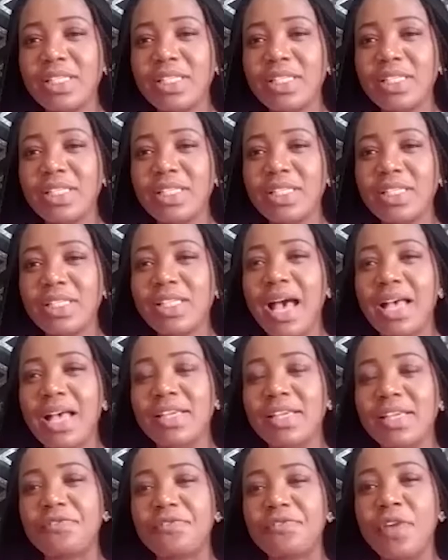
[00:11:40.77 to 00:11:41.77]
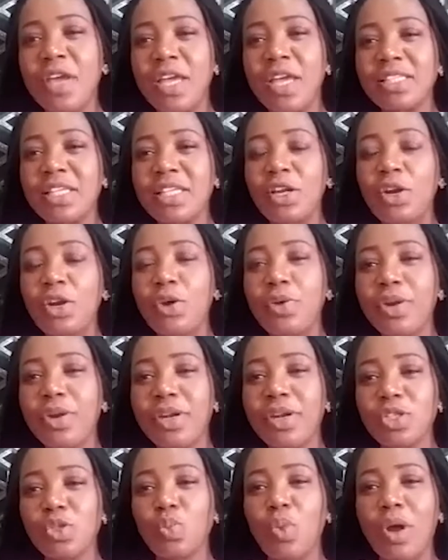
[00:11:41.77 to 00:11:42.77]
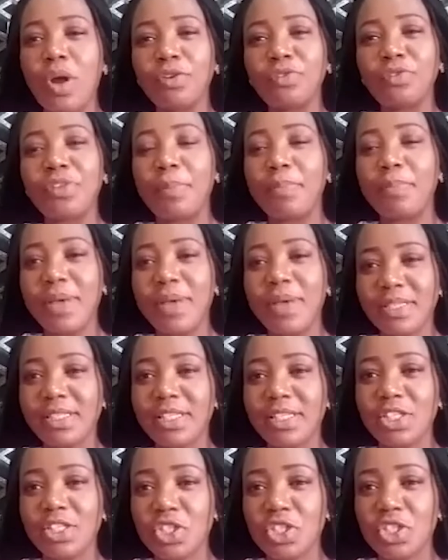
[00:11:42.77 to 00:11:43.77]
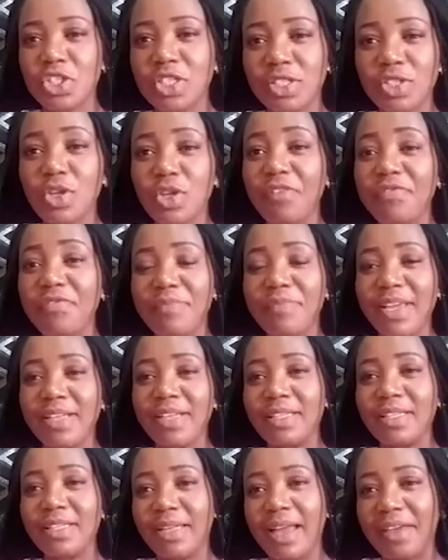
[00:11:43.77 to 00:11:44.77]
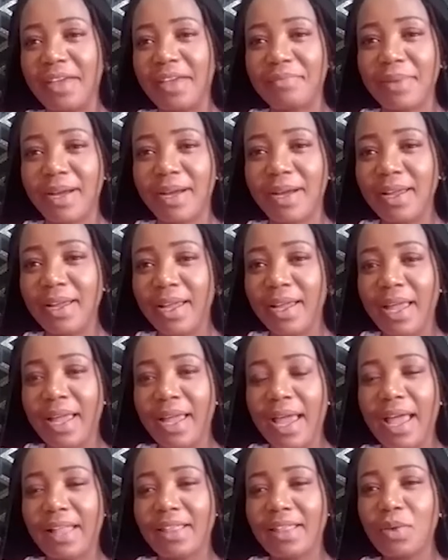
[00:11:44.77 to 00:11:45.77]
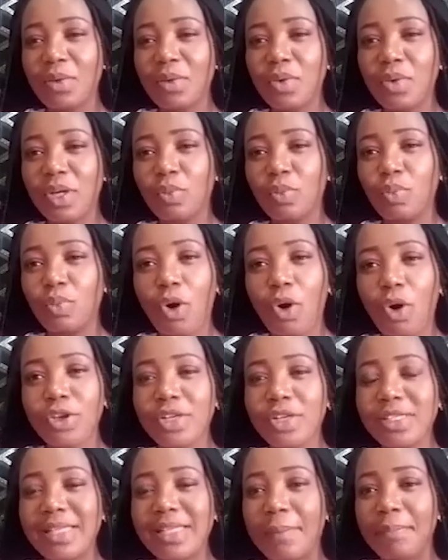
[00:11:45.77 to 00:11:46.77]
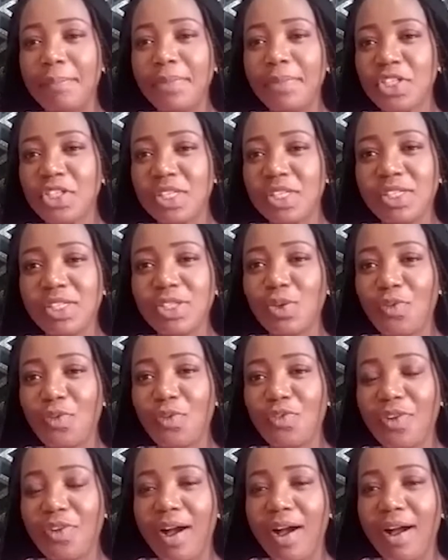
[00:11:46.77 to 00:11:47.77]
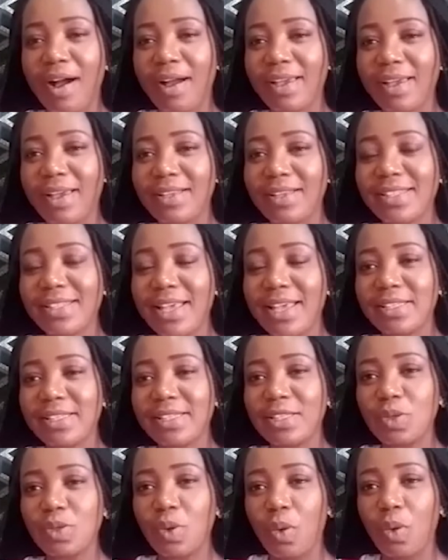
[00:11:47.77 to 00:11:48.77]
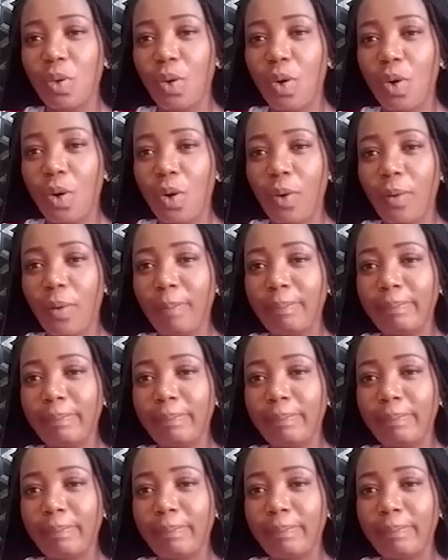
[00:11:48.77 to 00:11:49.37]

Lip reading: ask if tailoring is one of the best decisions you have made in life, but I think with all your submissions so far, it says it all.